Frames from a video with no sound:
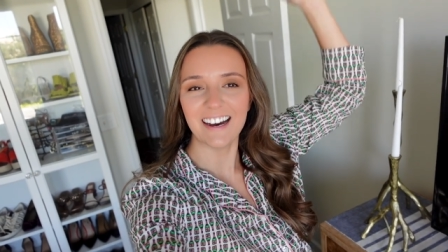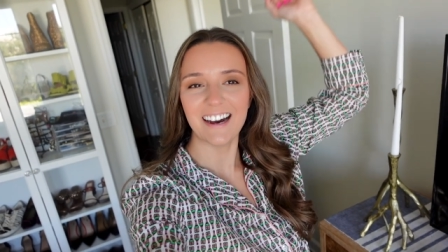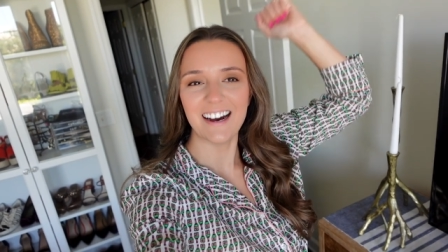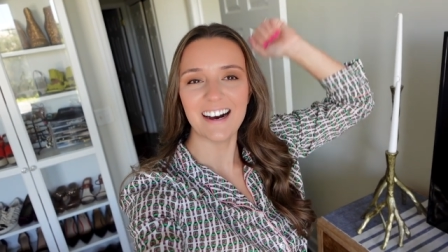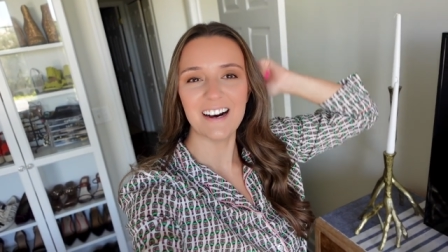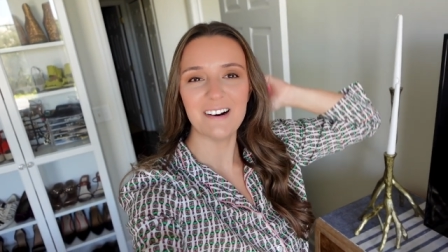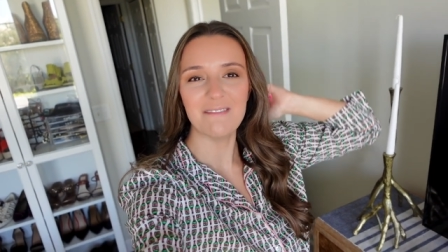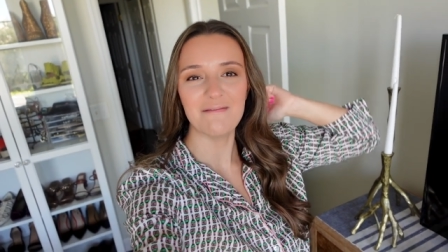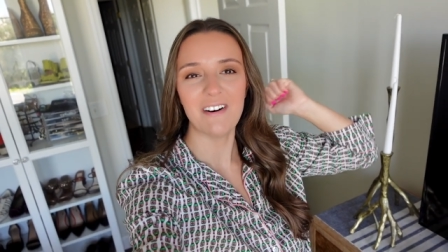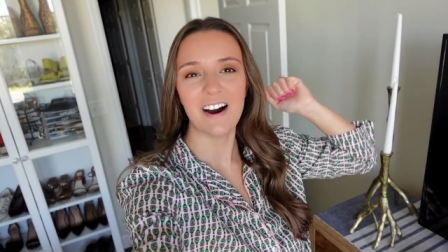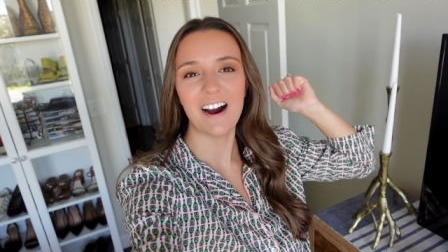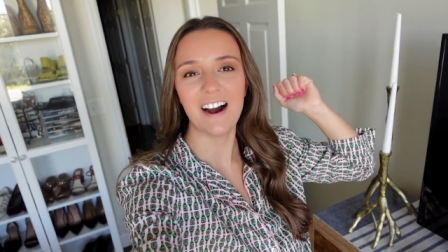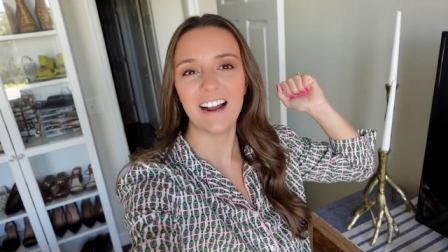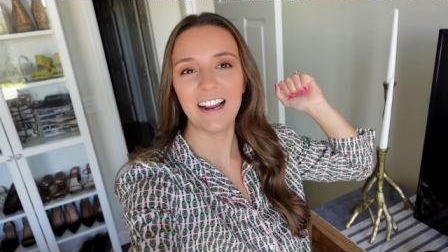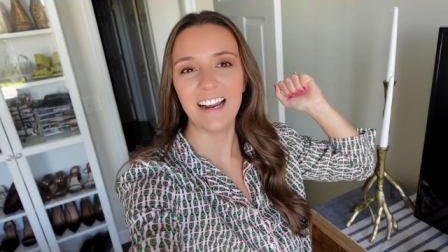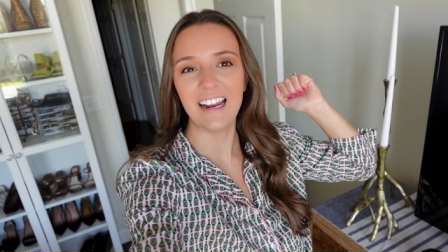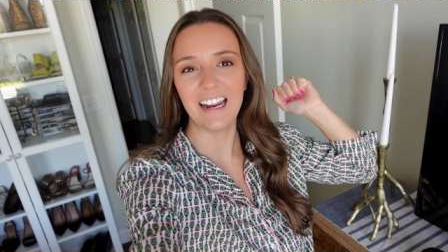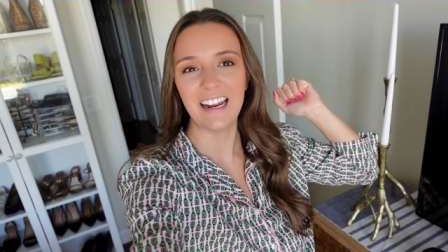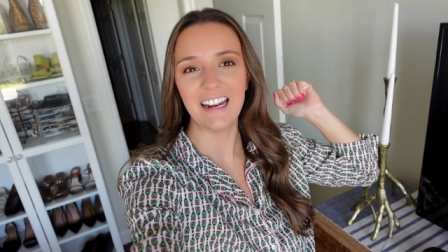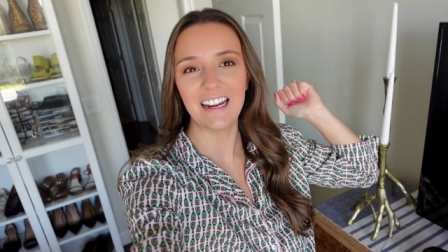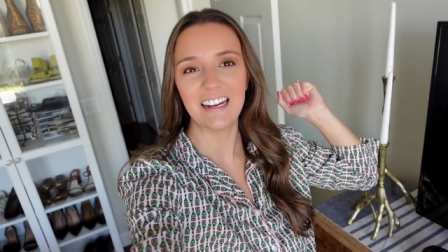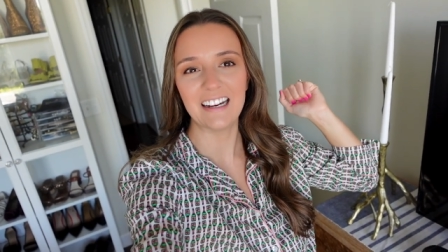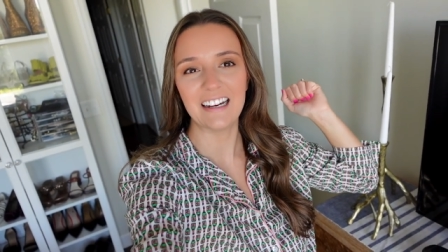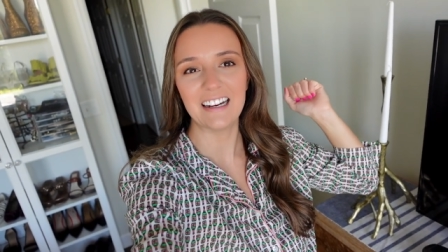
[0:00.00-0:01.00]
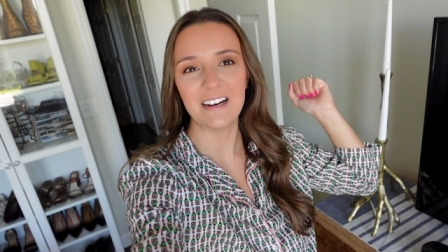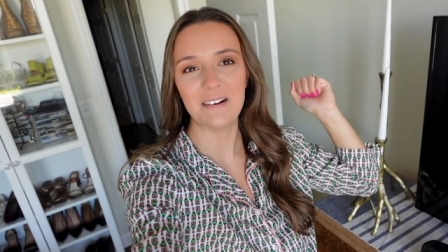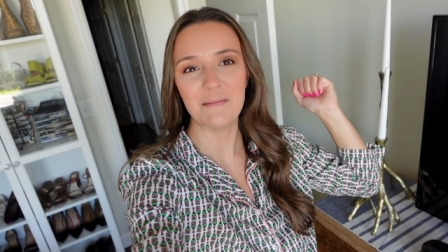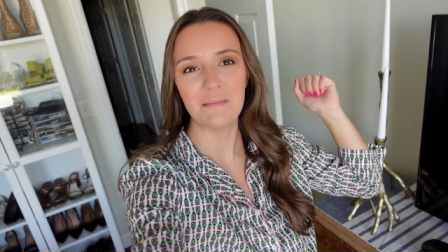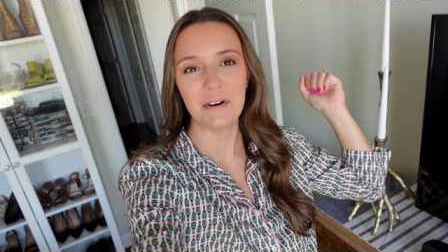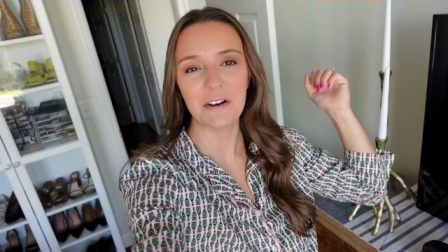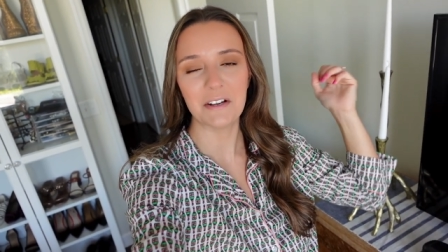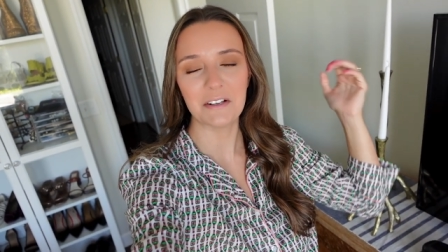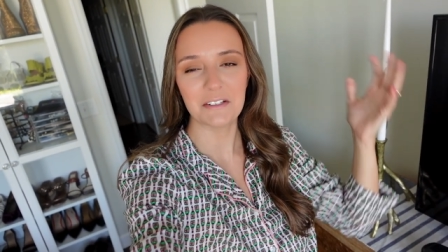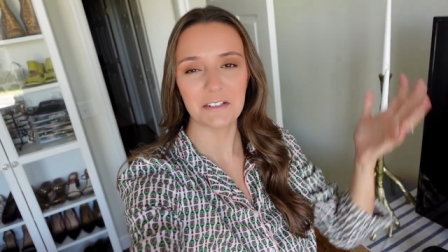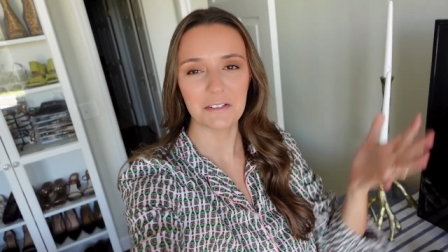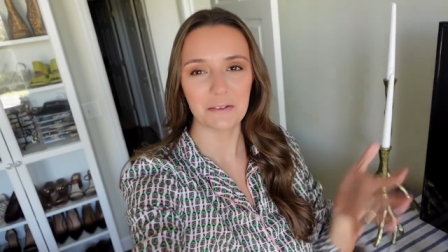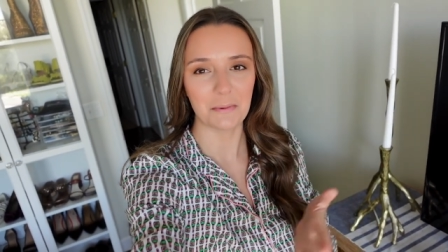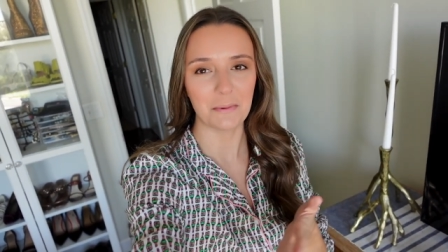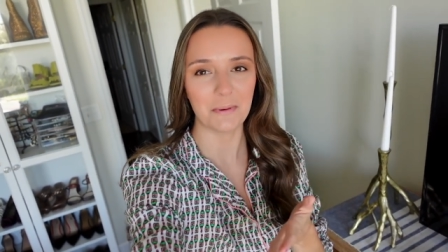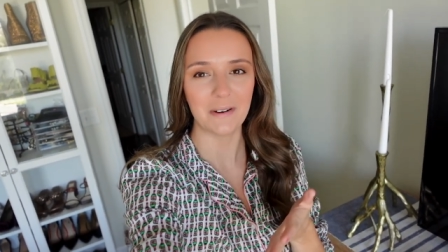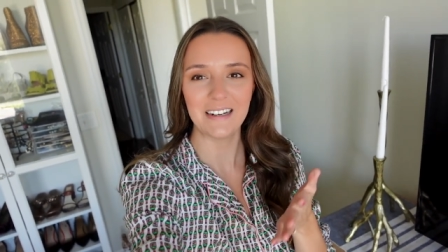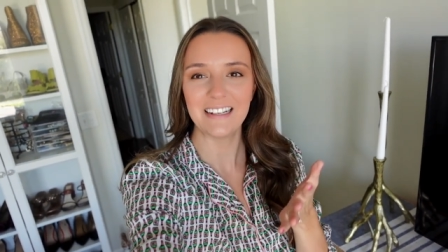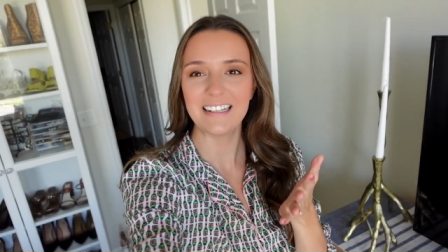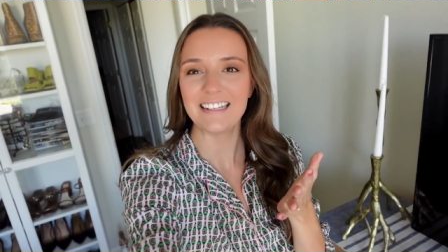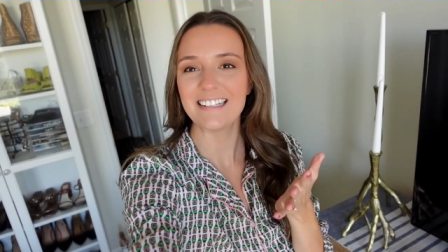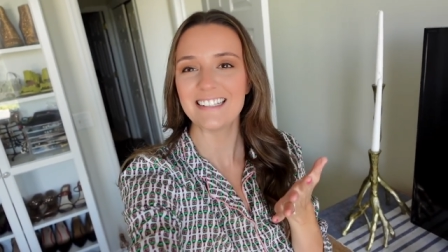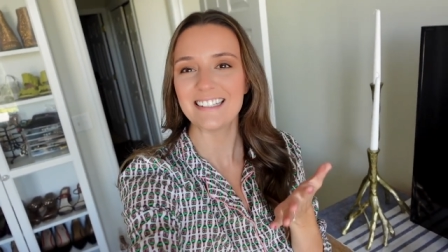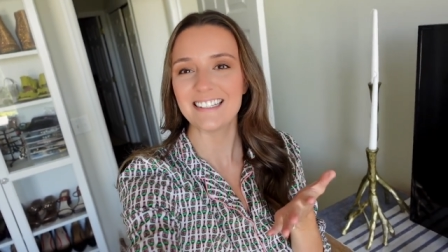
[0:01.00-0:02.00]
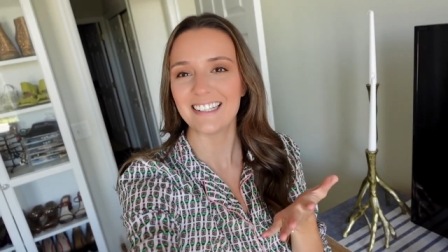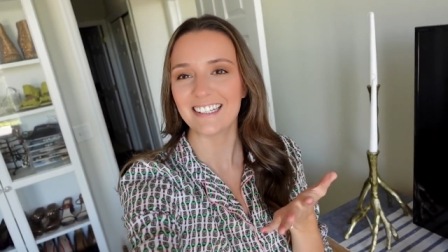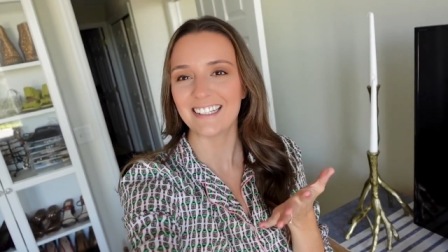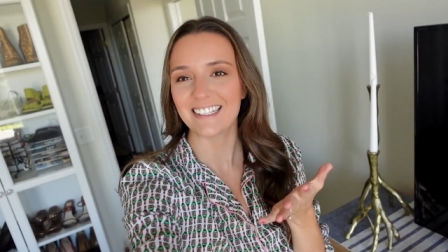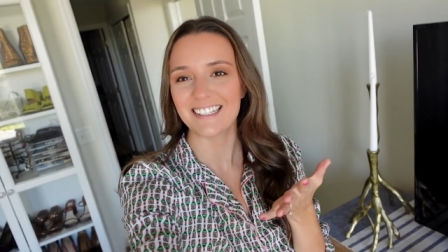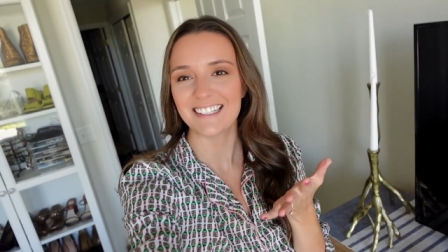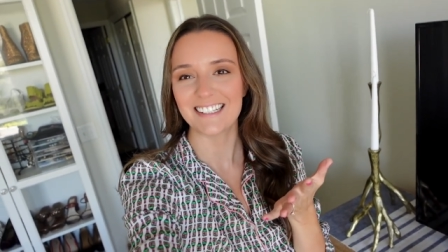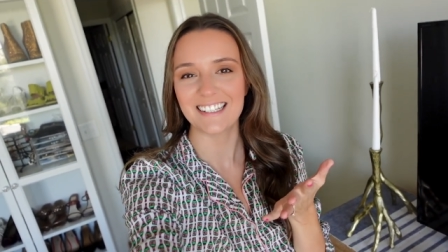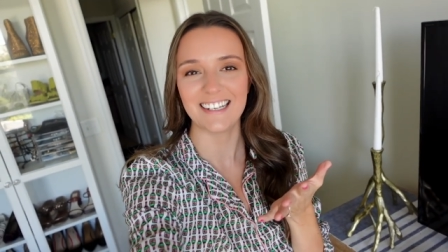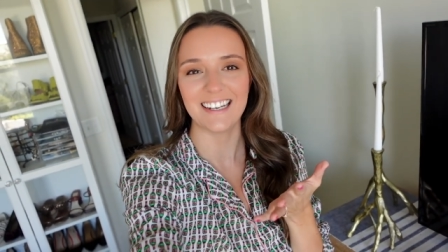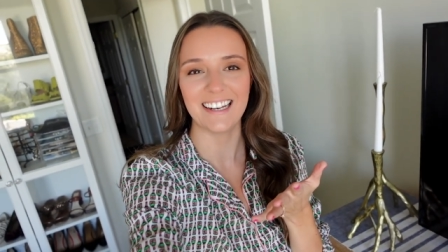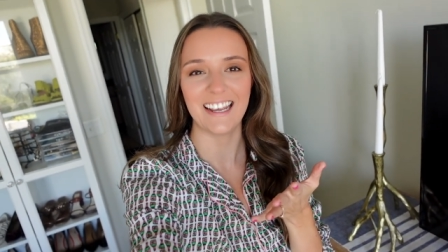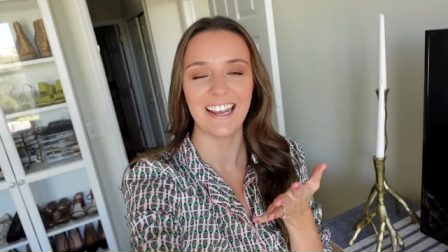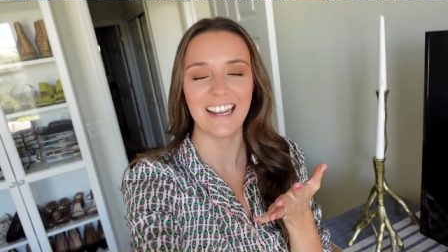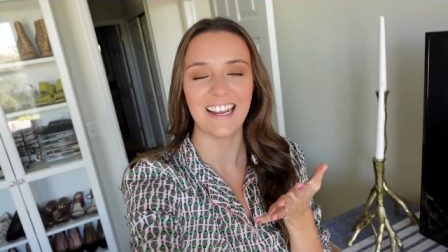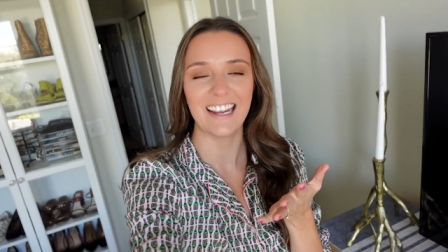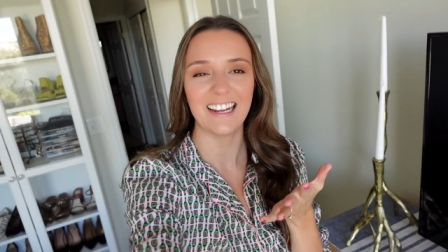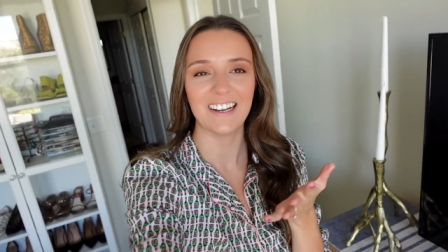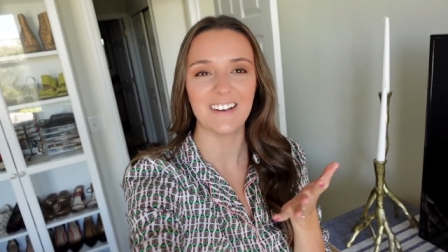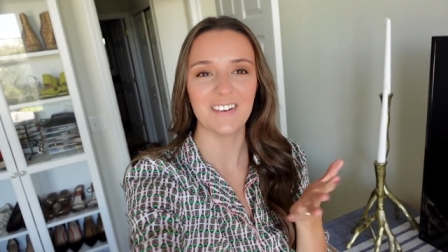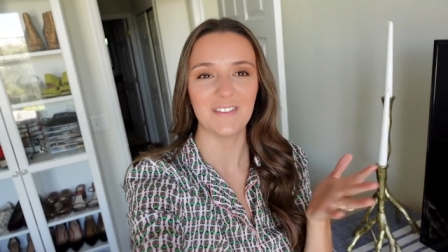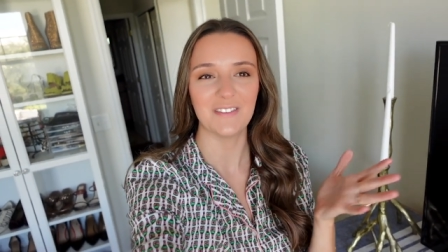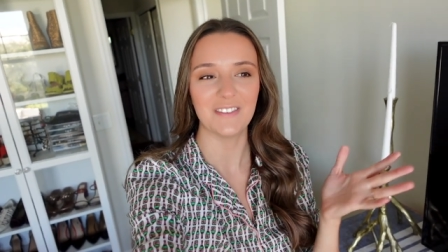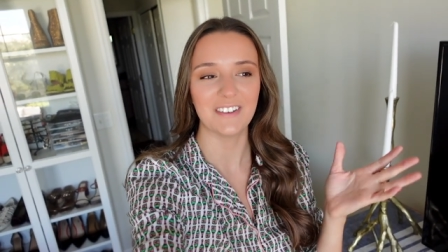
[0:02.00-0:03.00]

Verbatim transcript: Um, I am twenty-six today,